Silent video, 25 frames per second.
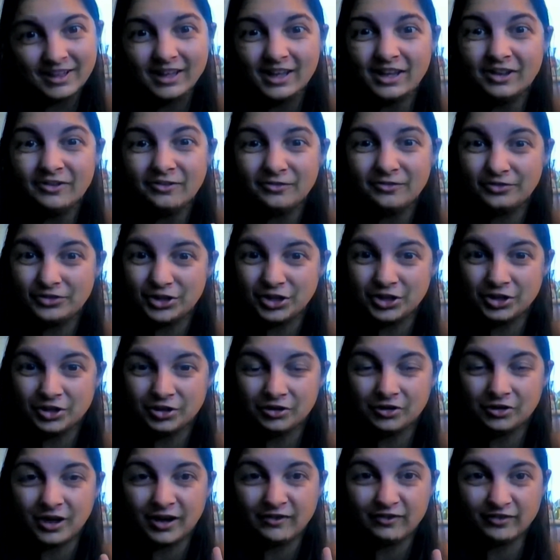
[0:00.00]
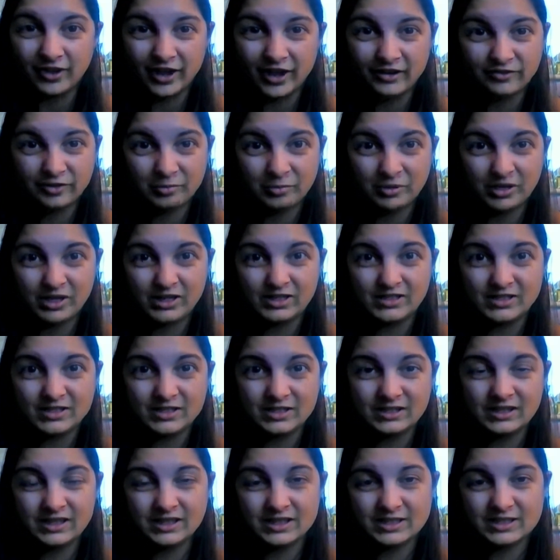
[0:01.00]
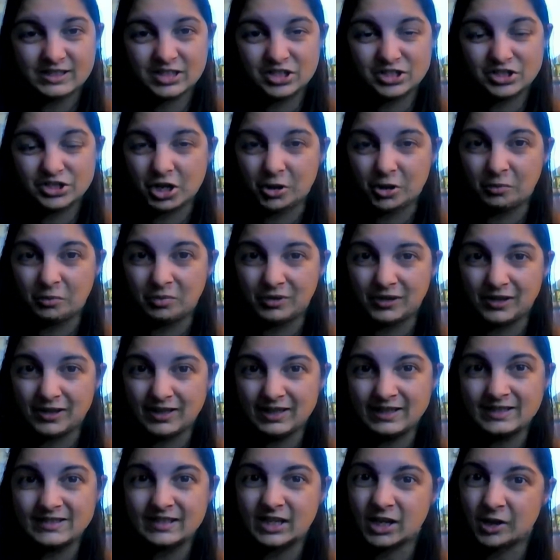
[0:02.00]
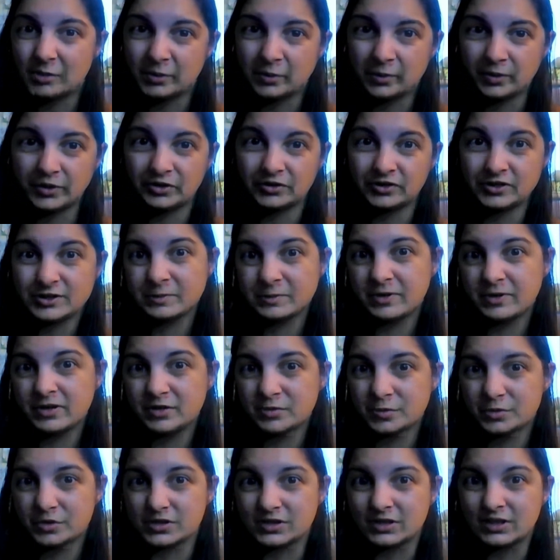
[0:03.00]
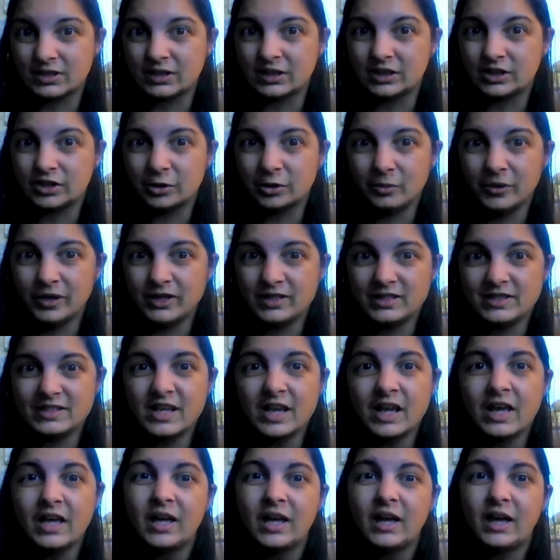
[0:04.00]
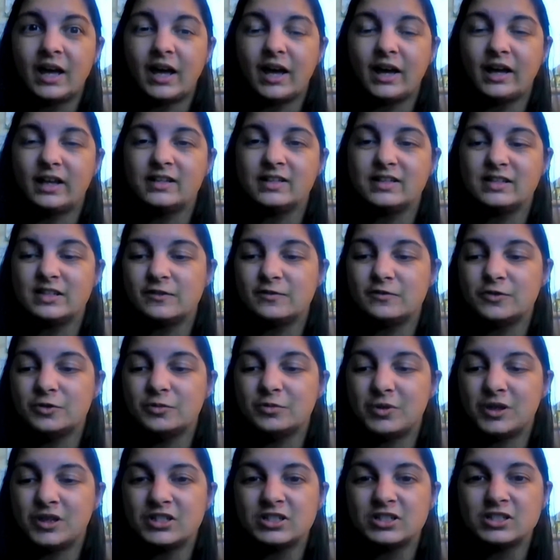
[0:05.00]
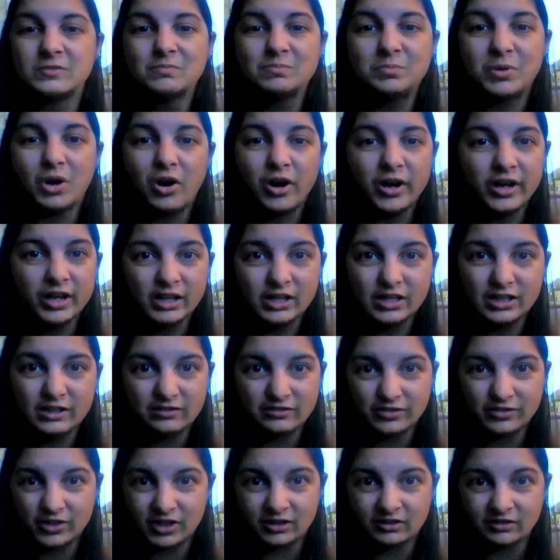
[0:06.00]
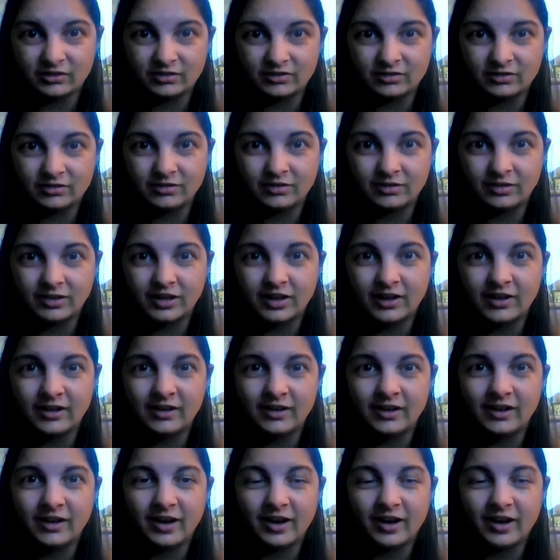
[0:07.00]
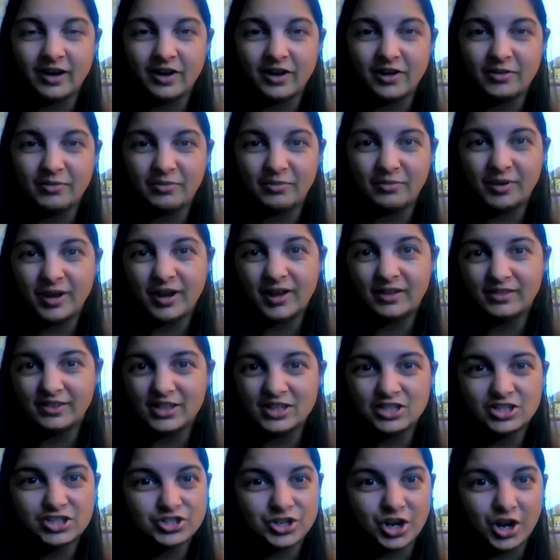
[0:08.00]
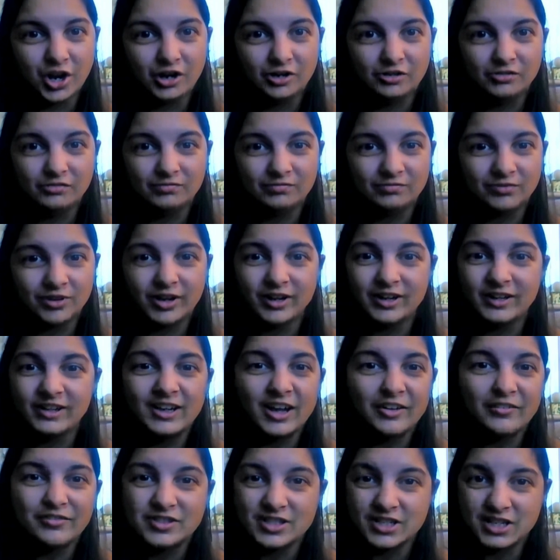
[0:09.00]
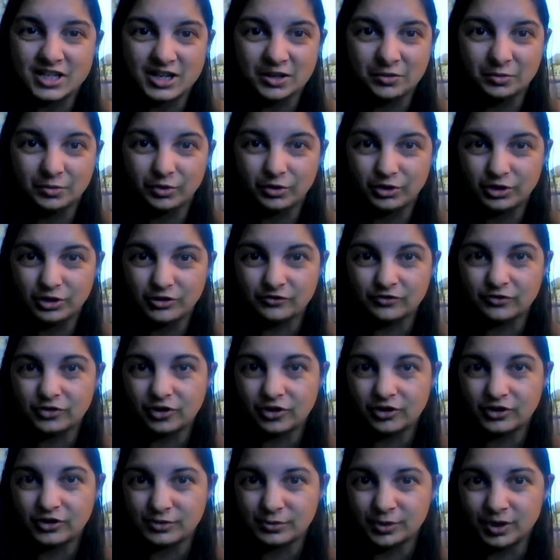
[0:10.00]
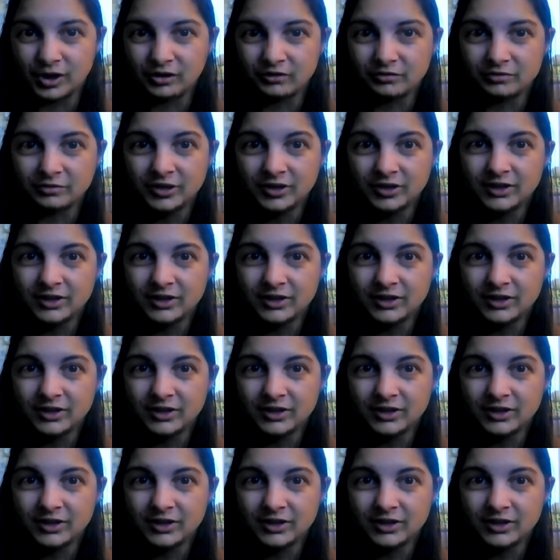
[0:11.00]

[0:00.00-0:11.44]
If you have ever been to the Knit and Stitch show, please tell me what your experience was in the comments, and if you managed to buy anything at this show, I'd love to hear what you've got as well,